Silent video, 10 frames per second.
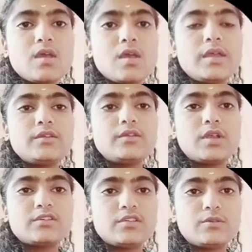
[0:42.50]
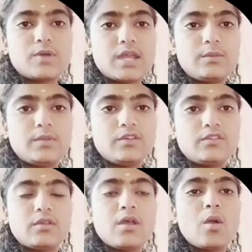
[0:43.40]
Introduction to
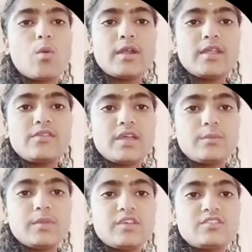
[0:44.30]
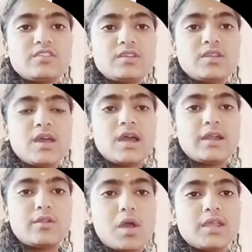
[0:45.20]
animation. What is animation? A
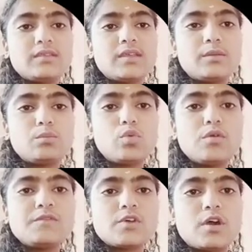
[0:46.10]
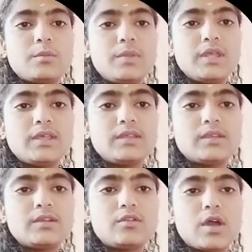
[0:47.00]
drawing that moves or bringing
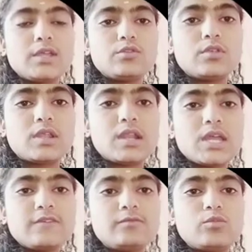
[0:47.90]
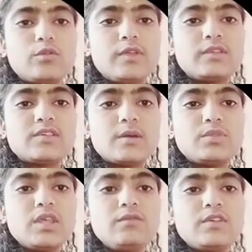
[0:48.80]
the drawing to the life, moving
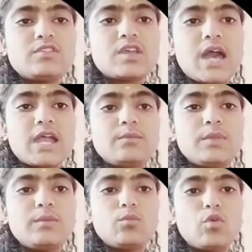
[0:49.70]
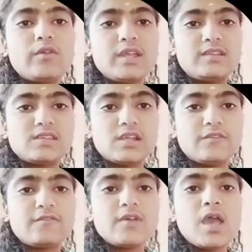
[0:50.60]
something which can't be moved
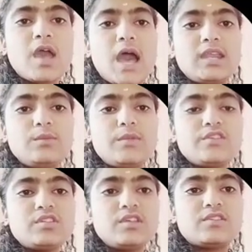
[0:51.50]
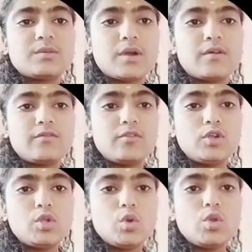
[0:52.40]
itself. Animation is a powerful
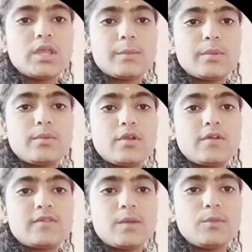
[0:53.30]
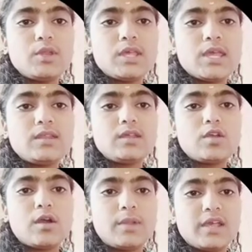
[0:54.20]
tool capable of communicating
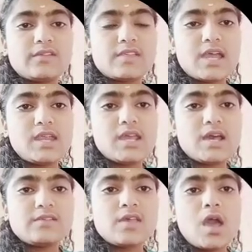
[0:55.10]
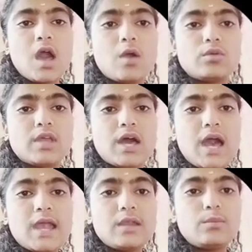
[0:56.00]
complex ideas, how the
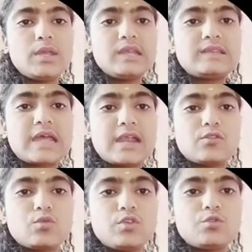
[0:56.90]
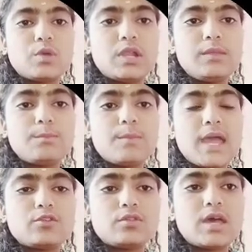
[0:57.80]
heart beats adds visual
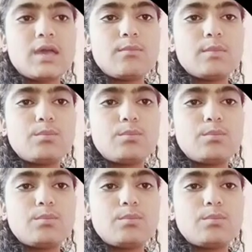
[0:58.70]
impact to the